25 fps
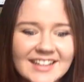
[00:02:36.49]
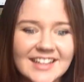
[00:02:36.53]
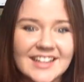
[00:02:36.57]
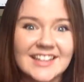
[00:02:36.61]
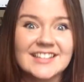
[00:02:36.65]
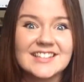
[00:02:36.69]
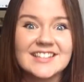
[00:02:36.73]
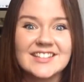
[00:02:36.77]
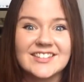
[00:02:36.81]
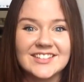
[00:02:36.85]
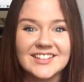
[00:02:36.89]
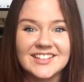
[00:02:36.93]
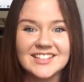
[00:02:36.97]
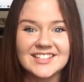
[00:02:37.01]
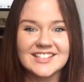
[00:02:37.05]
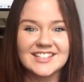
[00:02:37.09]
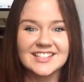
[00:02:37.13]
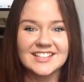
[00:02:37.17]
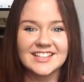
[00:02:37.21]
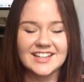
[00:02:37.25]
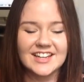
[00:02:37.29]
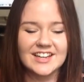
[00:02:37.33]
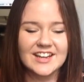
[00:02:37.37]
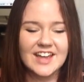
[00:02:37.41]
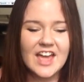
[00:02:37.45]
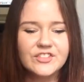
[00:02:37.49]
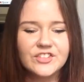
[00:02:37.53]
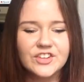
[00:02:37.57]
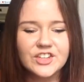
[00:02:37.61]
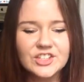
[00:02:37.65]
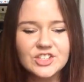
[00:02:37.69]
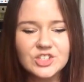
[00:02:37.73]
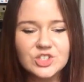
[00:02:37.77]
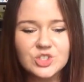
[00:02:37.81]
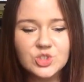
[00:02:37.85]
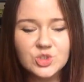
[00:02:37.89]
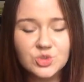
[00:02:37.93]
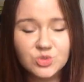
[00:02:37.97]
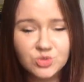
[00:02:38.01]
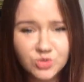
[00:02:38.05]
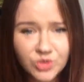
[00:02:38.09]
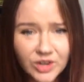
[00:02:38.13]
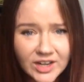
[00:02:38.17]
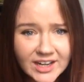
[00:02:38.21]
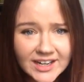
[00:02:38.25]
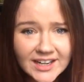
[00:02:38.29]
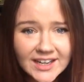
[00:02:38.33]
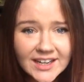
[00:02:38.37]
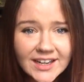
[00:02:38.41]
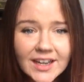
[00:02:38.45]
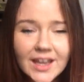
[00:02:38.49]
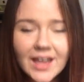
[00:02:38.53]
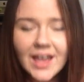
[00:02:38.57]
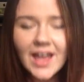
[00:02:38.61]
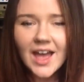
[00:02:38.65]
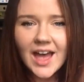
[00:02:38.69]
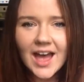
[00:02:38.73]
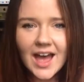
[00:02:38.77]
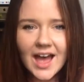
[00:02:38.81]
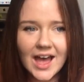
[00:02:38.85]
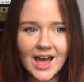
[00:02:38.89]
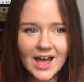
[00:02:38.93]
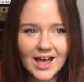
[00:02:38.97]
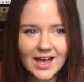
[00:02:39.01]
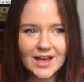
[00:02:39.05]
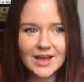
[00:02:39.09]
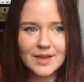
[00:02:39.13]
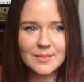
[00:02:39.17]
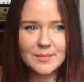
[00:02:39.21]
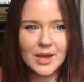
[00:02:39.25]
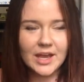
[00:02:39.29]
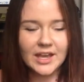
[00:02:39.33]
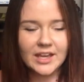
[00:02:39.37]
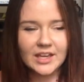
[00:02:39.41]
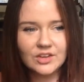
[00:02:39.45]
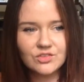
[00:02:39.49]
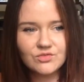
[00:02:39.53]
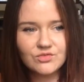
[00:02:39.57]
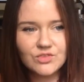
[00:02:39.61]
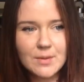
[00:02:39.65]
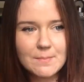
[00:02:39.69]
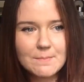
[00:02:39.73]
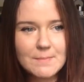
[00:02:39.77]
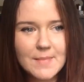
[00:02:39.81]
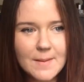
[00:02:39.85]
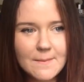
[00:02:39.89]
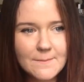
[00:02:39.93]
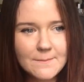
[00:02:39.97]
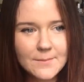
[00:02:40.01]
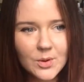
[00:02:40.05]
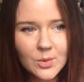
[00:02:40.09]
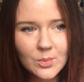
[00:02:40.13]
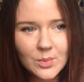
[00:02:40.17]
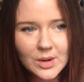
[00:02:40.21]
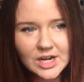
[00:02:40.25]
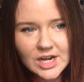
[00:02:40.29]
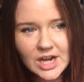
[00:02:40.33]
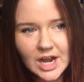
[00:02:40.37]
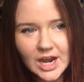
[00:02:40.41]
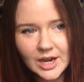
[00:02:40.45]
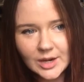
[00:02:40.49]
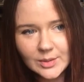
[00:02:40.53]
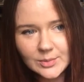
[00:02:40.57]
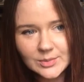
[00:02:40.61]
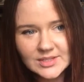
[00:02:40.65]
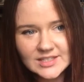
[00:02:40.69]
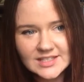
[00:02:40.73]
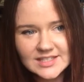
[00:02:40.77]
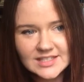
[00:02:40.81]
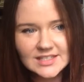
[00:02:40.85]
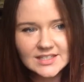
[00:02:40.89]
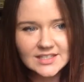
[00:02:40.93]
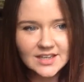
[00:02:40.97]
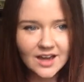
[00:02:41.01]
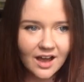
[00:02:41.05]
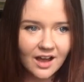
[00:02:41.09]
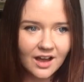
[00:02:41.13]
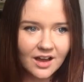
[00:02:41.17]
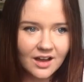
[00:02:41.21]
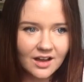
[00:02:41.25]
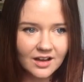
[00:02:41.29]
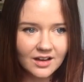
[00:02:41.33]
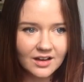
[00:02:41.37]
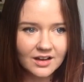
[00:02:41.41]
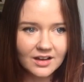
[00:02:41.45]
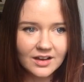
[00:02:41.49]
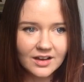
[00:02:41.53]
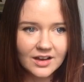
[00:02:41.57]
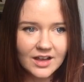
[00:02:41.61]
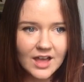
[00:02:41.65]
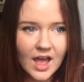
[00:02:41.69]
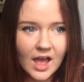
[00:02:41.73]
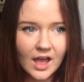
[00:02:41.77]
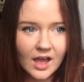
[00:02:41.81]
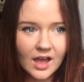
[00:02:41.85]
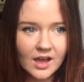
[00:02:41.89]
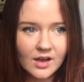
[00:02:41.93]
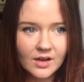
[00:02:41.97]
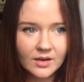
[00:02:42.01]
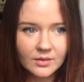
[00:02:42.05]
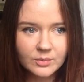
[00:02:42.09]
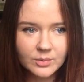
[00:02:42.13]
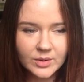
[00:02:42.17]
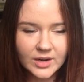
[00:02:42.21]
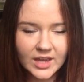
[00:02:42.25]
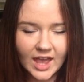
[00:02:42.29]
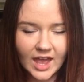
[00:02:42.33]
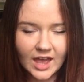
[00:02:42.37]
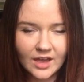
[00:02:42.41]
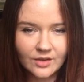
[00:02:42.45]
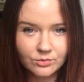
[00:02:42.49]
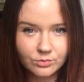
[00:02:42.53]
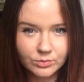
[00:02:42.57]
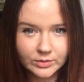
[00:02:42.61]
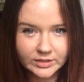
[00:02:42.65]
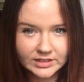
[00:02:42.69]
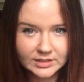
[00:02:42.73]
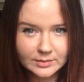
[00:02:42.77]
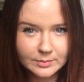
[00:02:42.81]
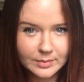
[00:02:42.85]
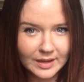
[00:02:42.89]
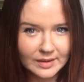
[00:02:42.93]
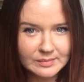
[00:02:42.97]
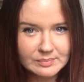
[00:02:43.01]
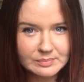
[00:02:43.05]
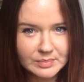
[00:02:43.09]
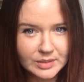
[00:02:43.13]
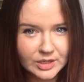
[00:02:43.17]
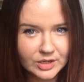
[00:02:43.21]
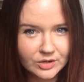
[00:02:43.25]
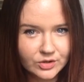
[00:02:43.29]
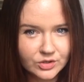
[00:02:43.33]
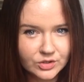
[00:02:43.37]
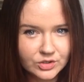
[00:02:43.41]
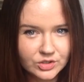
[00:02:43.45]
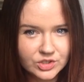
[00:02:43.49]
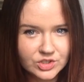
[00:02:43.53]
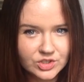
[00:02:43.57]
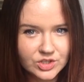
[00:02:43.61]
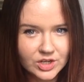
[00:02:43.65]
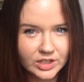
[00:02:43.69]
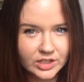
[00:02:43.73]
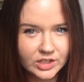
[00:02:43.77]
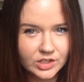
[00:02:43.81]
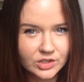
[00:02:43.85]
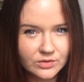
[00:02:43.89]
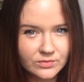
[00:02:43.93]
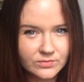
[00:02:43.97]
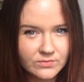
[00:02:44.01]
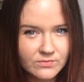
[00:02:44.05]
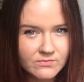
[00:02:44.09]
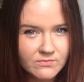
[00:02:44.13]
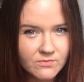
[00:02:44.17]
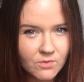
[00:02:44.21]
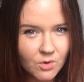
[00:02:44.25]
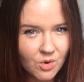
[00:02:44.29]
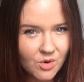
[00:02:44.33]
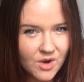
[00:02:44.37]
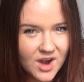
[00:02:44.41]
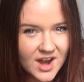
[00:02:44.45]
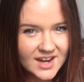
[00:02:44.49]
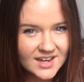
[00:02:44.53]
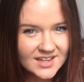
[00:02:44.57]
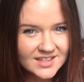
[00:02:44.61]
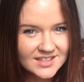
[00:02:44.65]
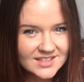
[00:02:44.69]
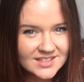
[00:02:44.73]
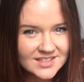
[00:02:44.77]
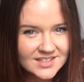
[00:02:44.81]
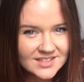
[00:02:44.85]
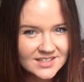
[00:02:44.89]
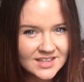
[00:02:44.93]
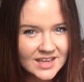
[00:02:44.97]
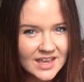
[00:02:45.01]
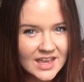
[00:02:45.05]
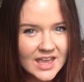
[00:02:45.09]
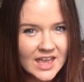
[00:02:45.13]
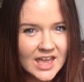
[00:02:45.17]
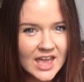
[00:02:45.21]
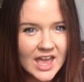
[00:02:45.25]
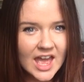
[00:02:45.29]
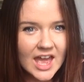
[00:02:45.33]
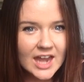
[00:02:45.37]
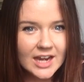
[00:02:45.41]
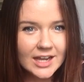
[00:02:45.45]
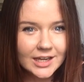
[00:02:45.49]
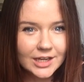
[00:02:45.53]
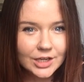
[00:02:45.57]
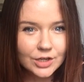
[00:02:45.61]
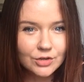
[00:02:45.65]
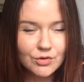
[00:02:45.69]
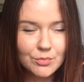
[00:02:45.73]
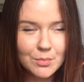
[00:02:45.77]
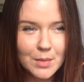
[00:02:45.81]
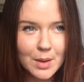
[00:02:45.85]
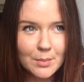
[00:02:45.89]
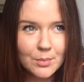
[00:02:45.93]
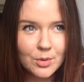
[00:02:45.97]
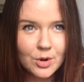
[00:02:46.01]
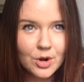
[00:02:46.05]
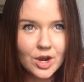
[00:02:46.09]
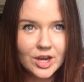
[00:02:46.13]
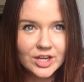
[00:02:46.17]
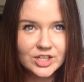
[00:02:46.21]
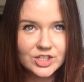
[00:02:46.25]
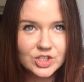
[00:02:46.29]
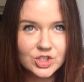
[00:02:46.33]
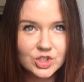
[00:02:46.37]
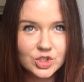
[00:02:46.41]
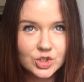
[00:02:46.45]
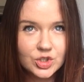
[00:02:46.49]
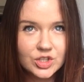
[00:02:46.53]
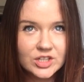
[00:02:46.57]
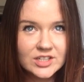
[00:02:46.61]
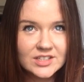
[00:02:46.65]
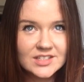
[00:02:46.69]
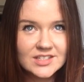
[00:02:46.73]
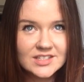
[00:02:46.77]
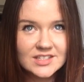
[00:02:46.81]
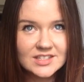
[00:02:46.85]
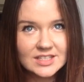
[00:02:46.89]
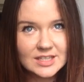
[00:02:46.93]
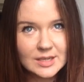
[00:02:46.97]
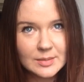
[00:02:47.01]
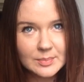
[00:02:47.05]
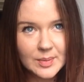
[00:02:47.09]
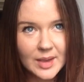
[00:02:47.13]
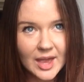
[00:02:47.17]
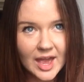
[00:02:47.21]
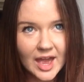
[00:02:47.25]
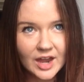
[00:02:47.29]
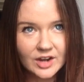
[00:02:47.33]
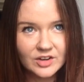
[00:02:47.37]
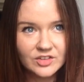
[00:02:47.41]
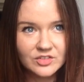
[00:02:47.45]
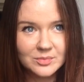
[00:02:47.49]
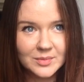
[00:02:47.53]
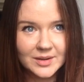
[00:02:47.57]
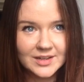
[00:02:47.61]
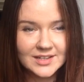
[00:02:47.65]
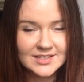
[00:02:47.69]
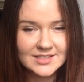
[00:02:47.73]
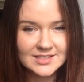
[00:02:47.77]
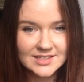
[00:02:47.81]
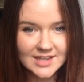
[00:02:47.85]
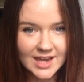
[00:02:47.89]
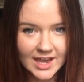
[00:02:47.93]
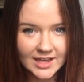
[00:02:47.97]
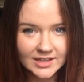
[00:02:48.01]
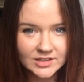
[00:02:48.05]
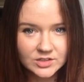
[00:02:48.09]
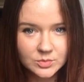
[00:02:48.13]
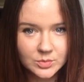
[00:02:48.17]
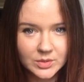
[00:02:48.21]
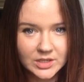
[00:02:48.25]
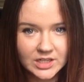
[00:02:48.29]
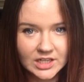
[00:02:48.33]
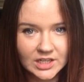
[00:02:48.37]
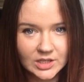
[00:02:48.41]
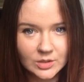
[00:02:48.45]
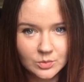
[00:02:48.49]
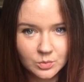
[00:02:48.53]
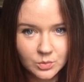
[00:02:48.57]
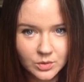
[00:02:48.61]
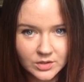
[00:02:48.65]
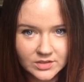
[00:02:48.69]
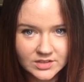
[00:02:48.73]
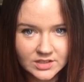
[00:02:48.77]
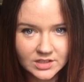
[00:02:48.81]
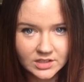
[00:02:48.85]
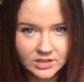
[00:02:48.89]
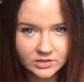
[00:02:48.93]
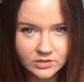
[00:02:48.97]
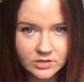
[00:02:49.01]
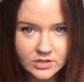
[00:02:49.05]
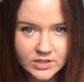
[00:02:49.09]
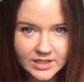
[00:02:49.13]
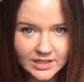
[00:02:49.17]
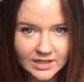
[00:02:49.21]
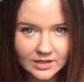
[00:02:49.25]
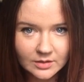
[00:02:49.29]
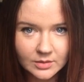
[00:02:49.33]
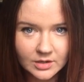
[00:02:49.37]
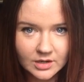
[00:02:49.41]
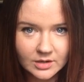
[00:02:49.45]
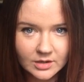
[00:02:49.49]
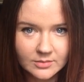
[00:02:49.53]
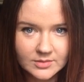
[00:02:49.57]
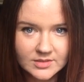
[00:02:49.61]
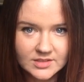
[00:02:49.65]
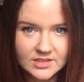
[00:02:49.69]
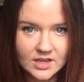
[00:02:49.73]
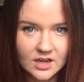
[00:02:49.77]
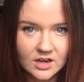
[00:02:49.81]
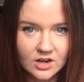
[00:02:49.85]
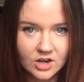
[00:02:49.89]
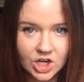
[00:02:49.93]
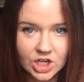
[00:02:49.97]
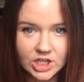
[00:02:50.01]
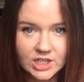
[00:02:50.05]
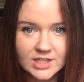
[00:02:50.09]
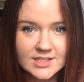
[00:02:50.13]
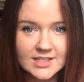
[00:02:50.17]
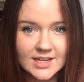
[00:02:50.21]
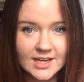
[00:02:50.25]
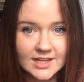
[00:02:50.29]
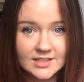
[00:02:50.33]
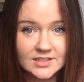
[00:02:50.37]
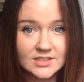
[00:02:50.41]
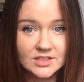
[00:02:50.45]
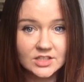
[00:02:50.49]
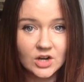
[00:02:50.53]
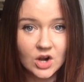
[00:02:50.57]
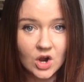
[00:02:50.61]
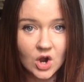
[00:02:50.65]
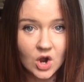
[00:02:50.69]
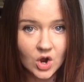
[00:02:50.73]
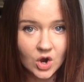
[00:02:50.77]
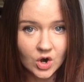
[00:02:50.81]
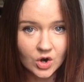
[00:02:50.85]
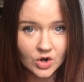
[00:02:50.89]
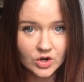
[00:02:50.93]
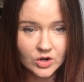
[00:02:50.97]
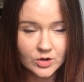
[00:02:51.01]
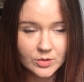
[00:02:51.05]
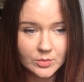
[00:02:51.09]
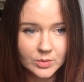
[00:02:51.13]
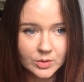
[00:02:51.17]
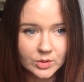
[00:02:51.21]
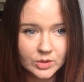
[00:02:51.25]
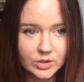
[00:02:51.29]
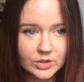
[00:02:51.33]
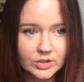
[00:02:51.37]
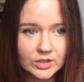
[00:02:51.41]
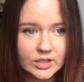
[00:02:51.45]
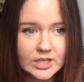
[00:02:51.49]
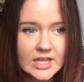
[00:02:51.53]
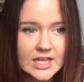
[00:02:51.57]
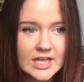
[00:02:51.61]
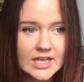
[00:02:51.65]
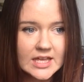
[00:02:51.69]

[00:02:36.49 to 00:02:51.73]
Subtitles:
Next question. First drink. I can remember when I was young, we have really bad beer in Australia called Forex. And I can remember I took a sip out of my dad's when he wasn't looking when I was younger, and it tasted horrible.